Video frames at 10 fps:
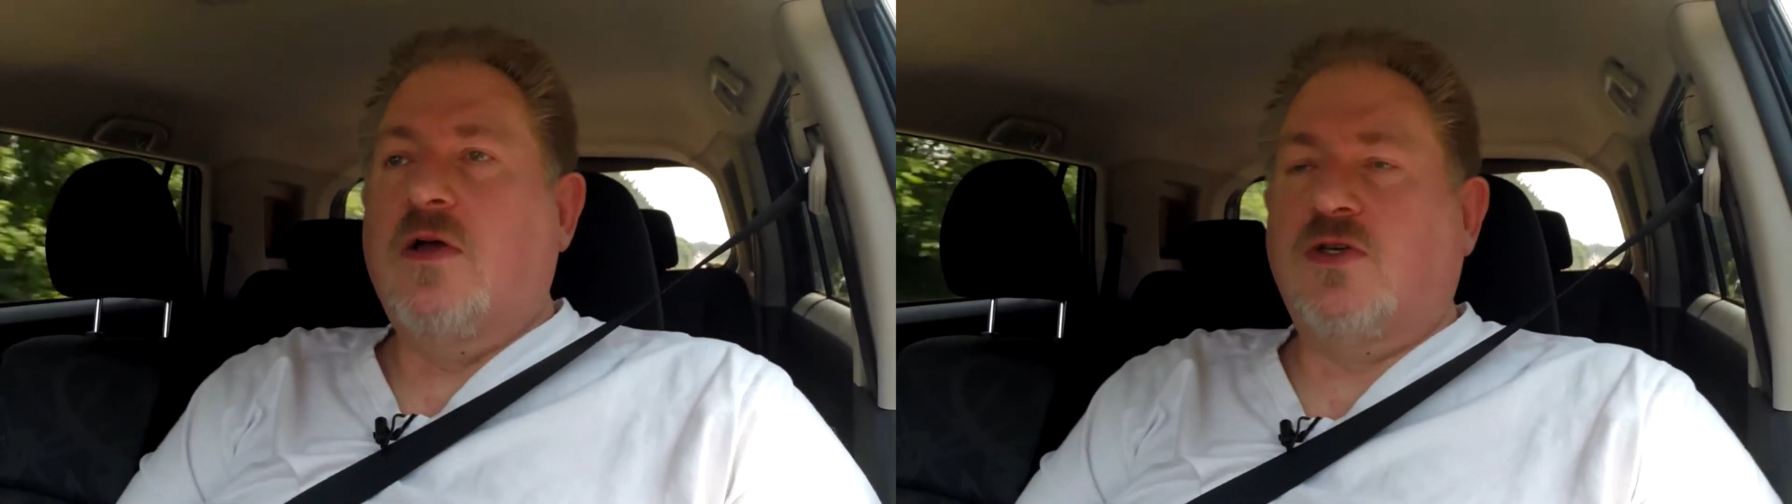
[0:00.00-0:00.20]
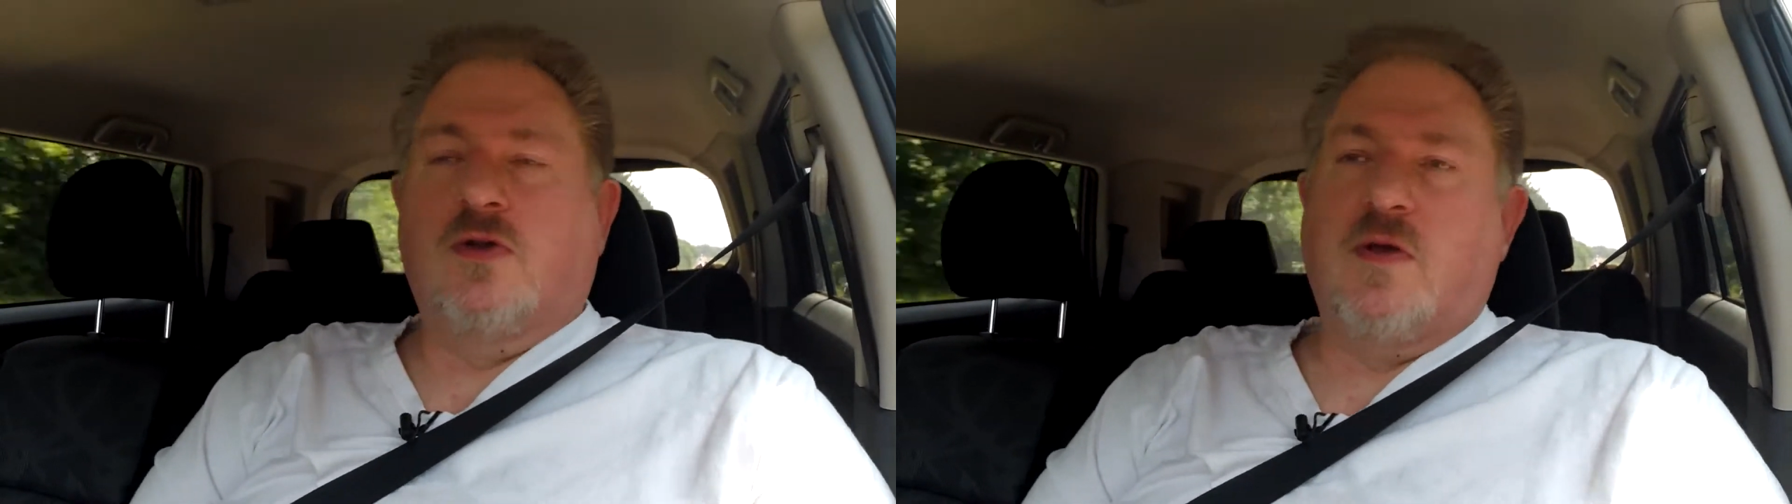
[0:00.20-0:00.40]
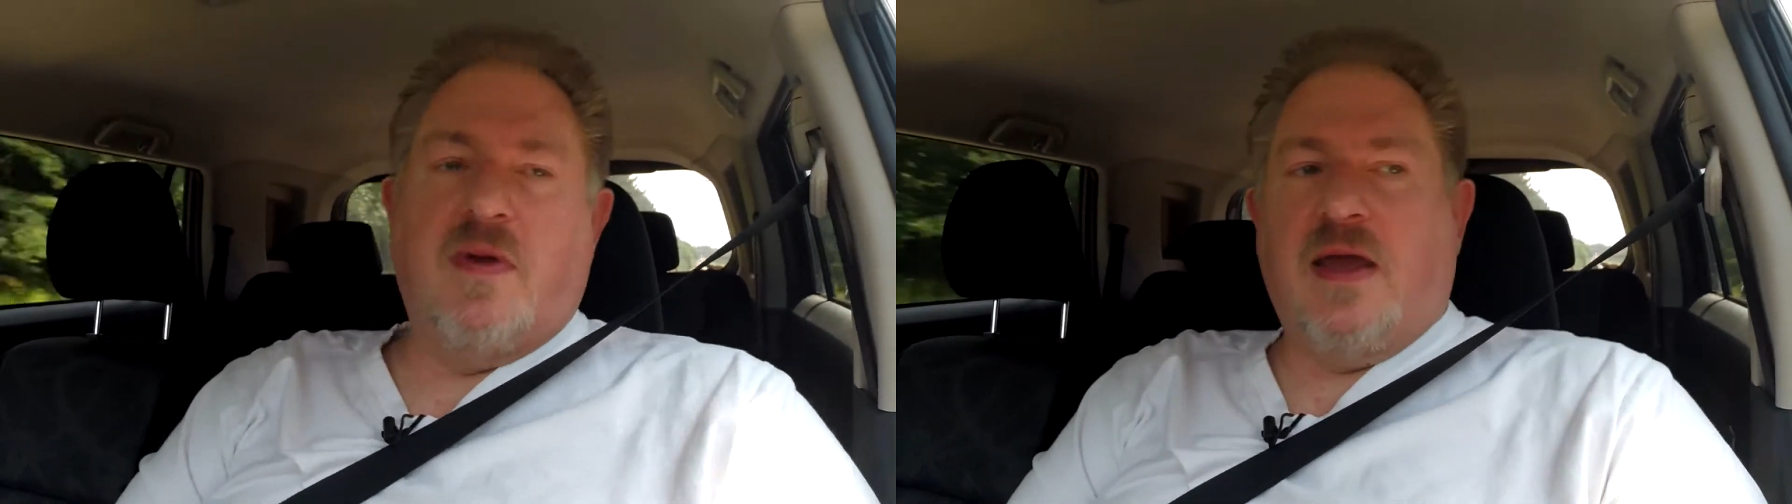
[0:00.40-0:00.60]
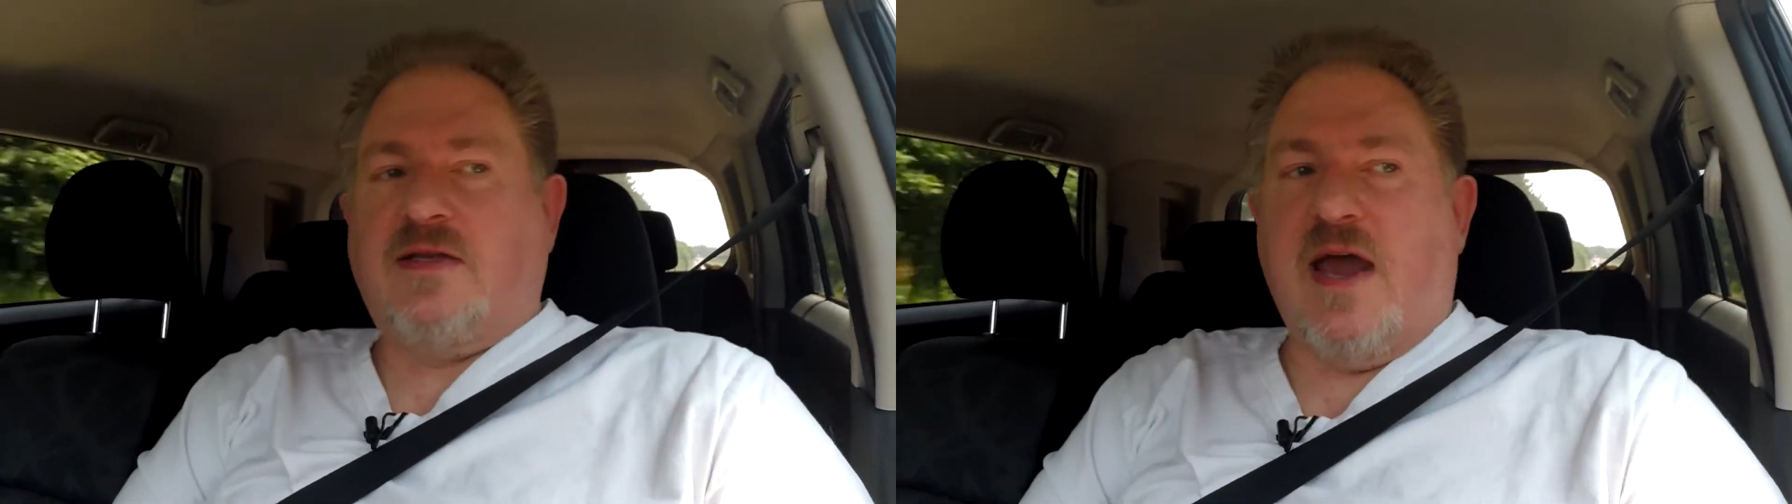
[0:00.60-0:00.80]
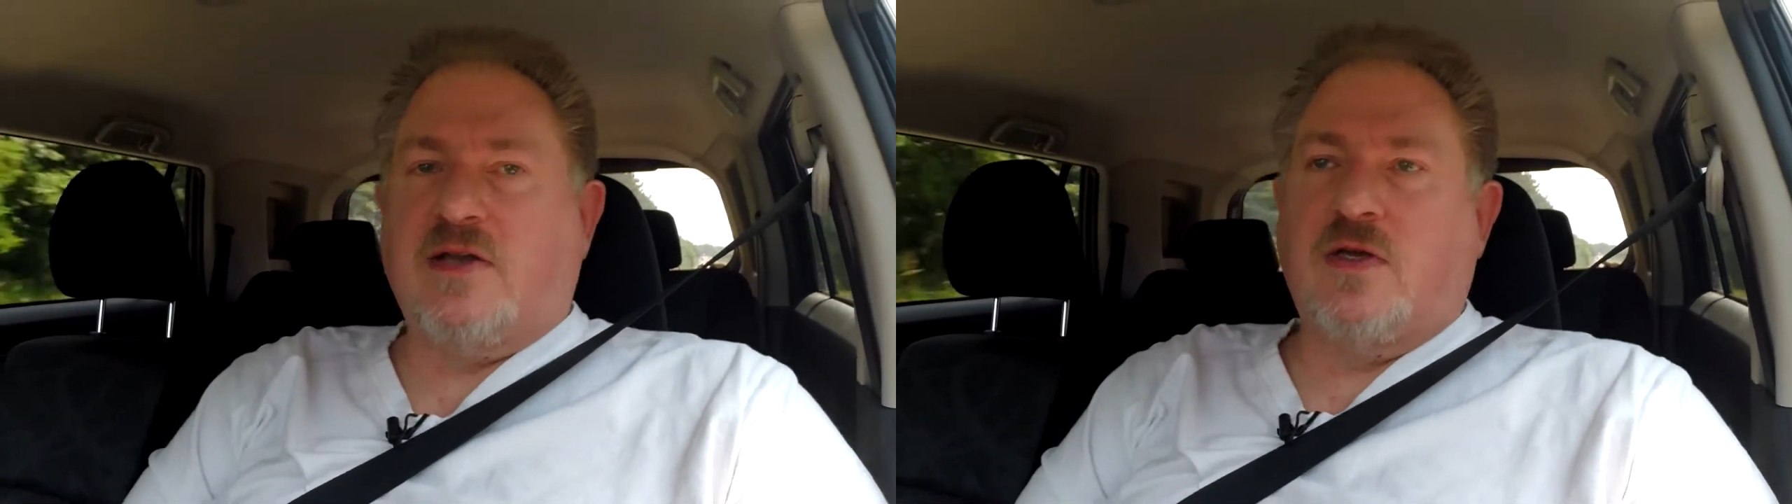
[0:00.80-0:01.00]
So to me, a
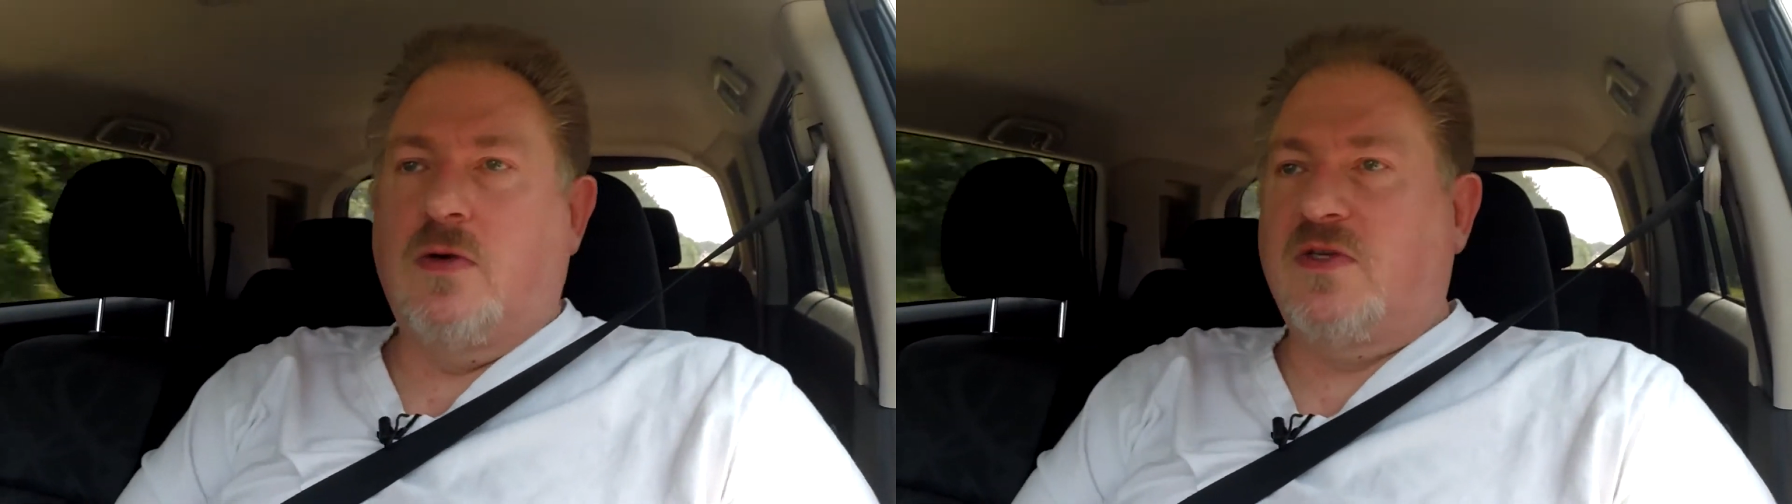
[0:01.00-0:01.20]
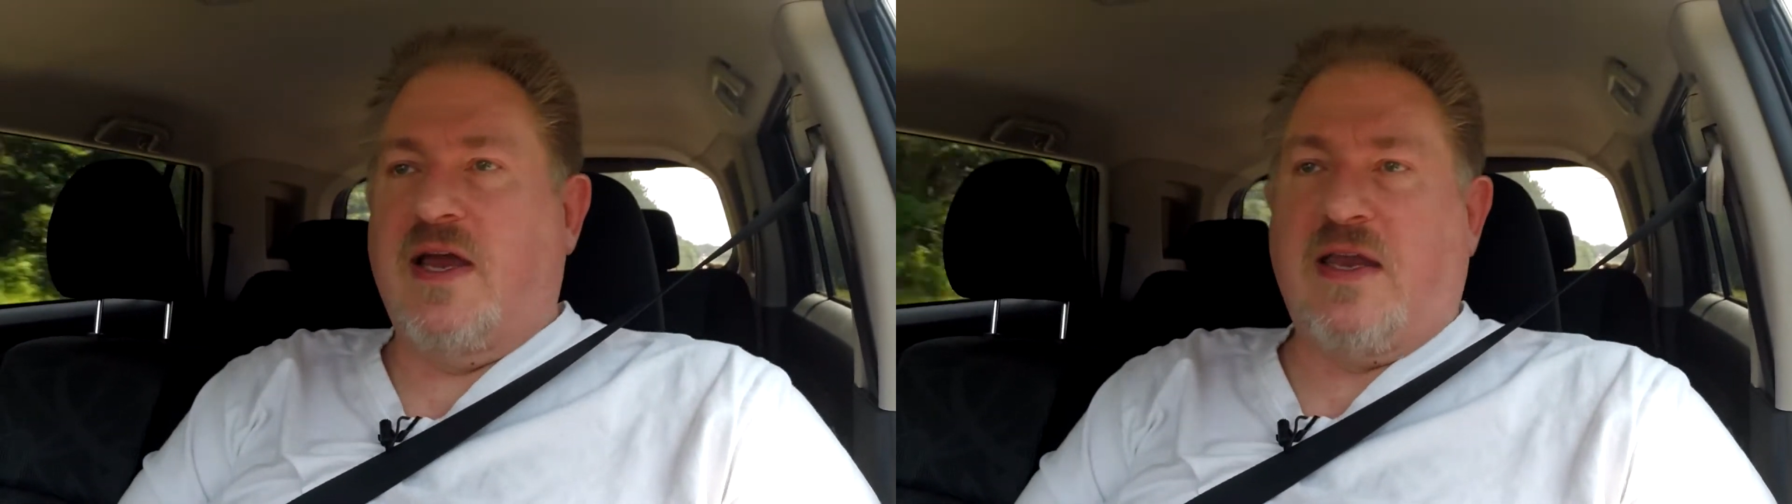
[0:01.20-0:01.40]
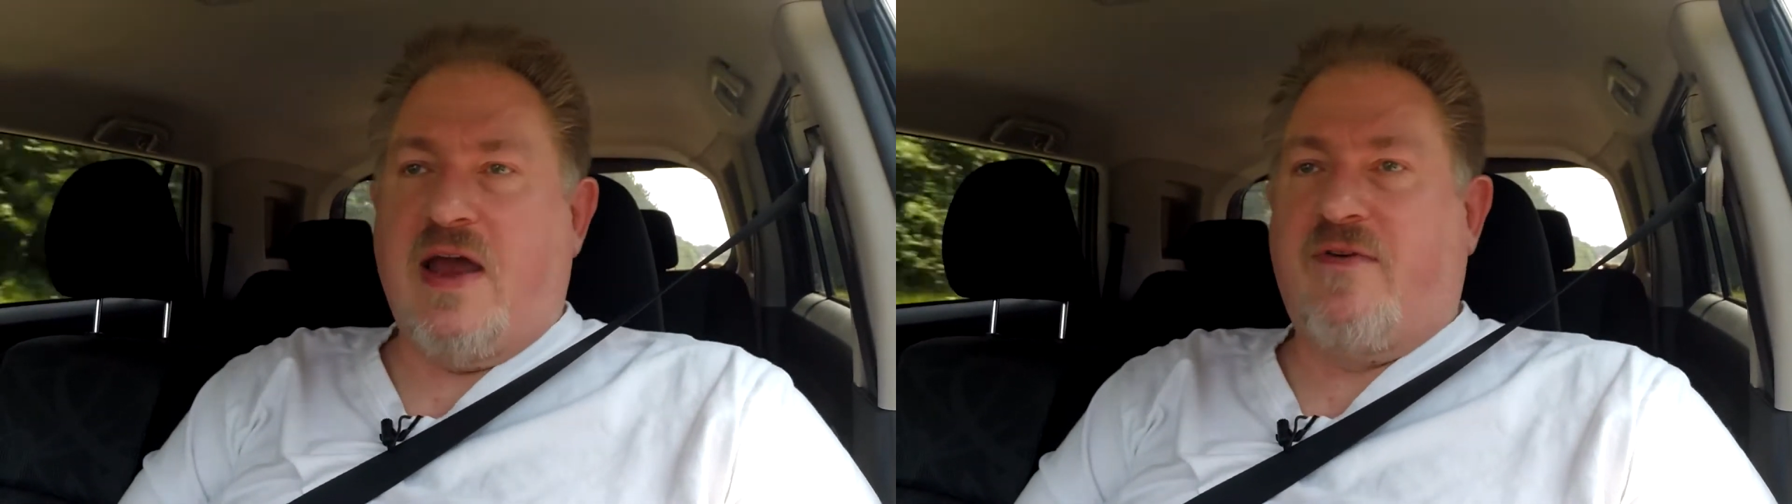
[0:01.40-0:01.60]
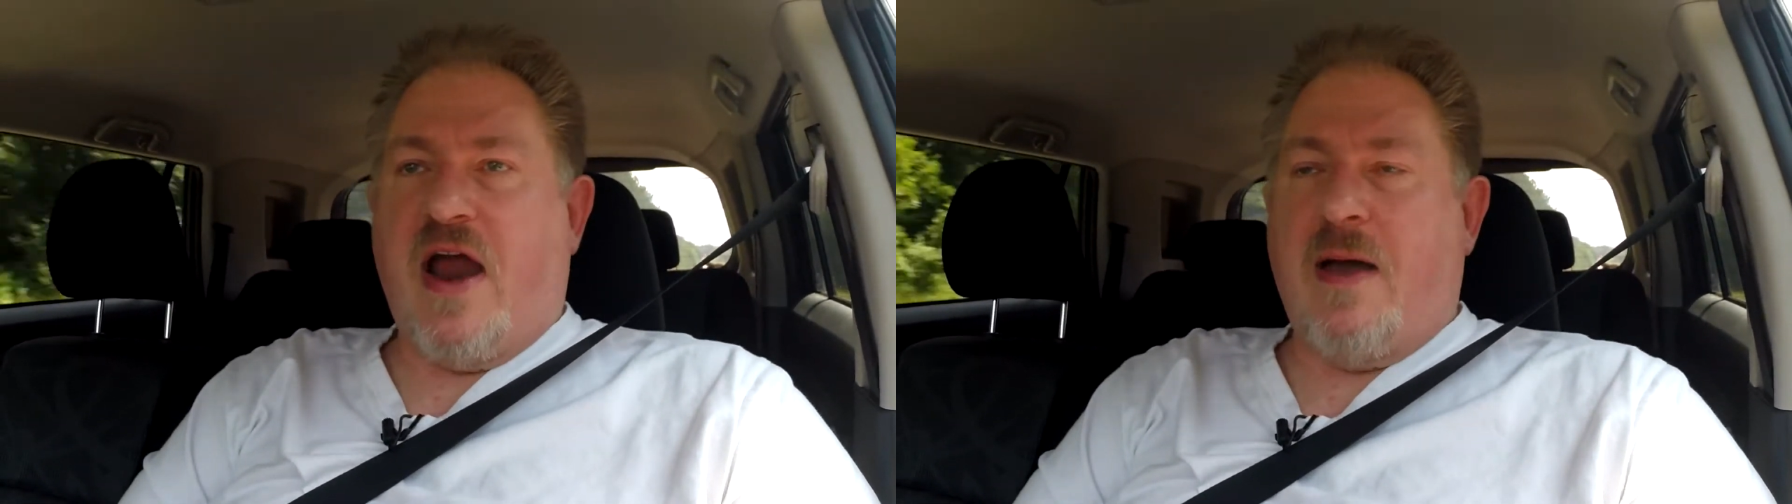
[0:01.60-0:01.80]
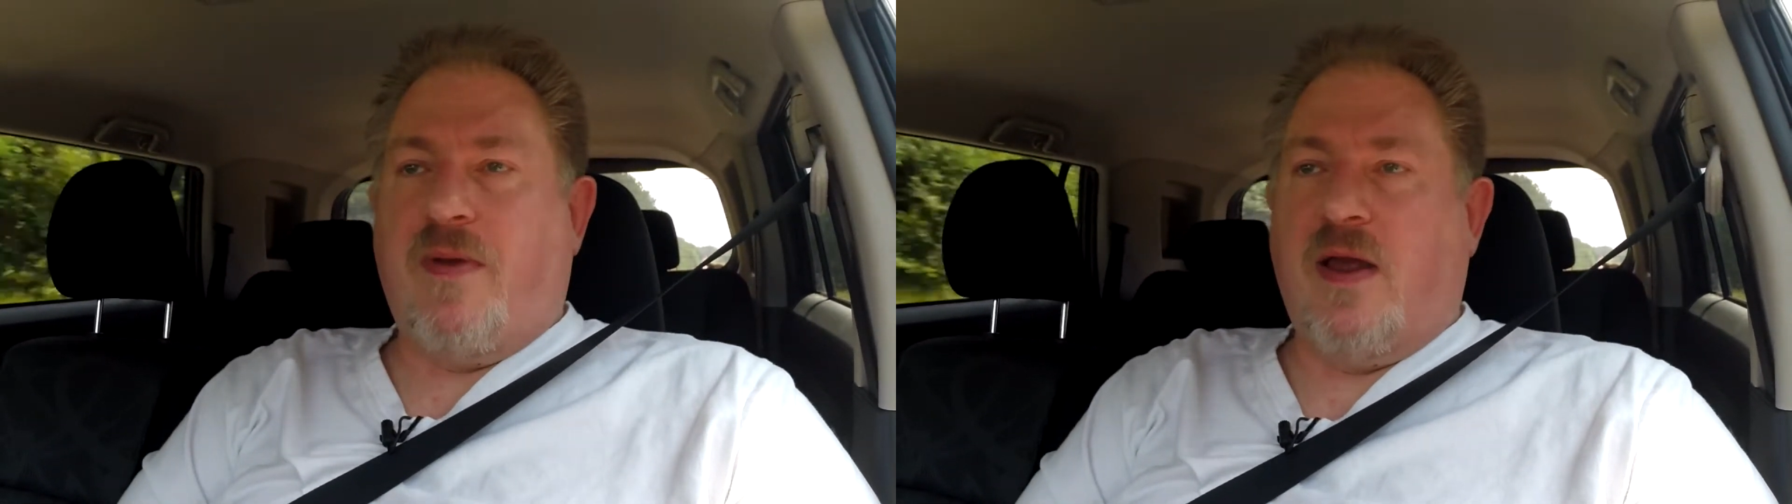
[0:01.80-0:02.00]
tattoo is like never
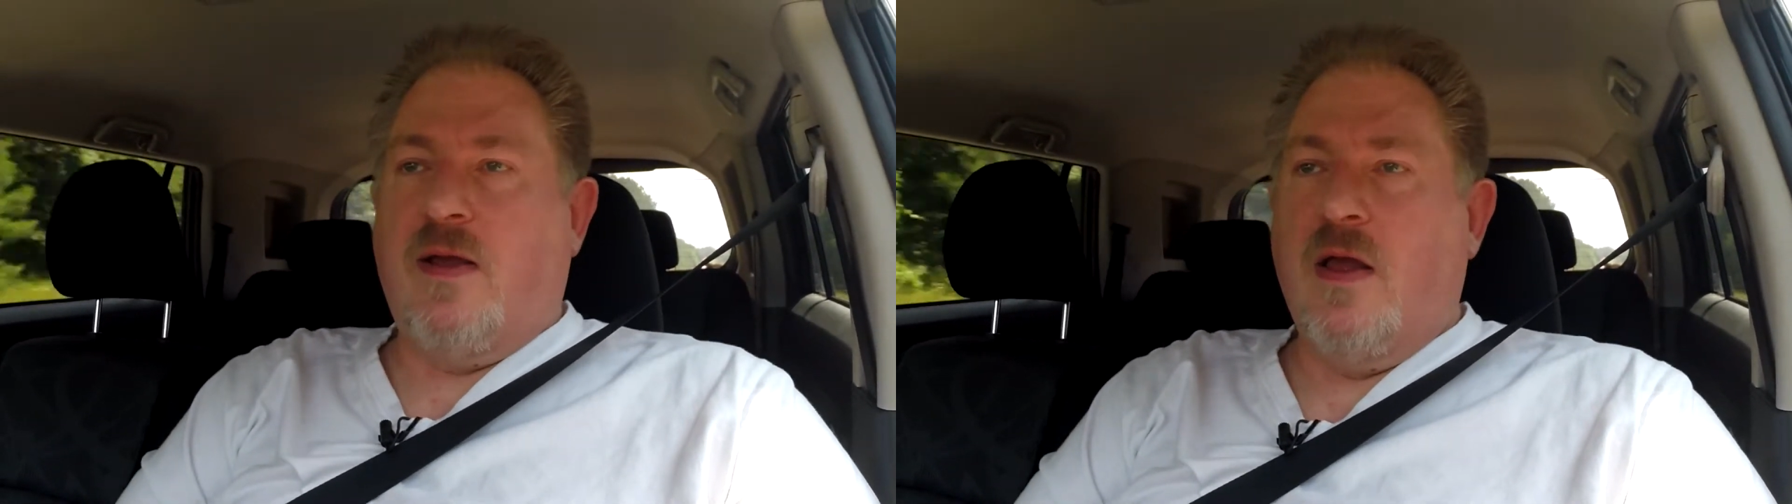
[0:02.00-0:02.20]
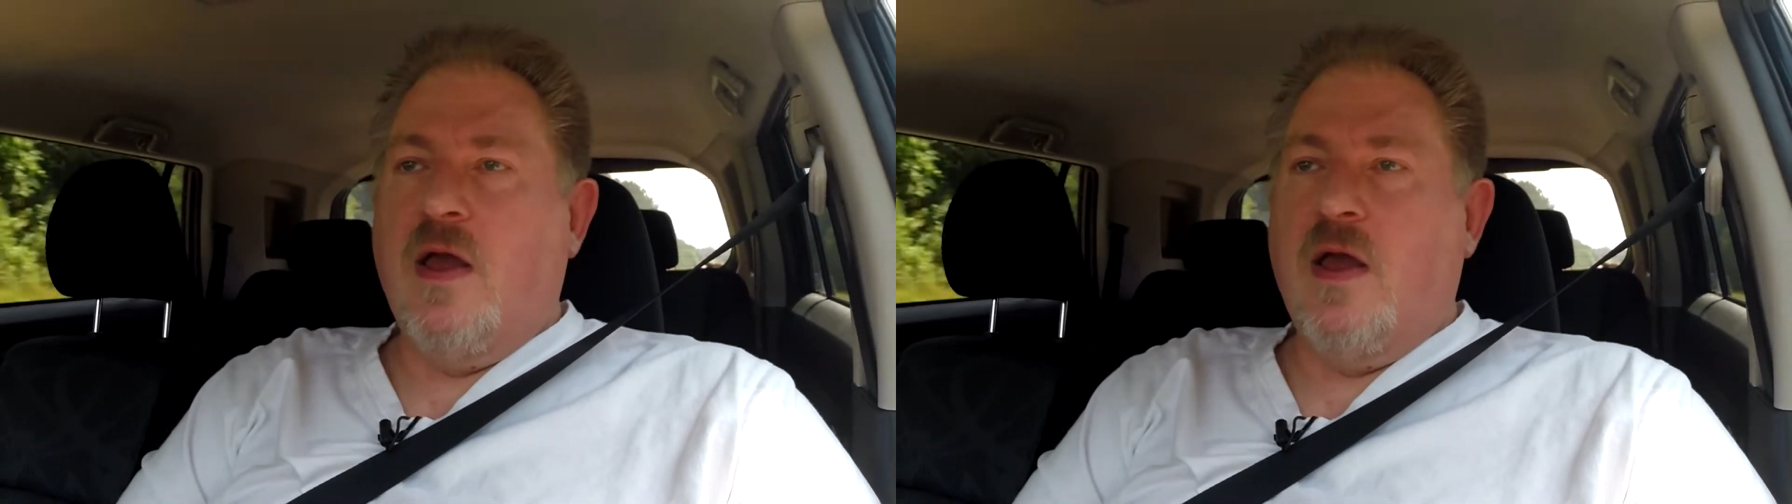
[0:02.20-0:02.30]
happening.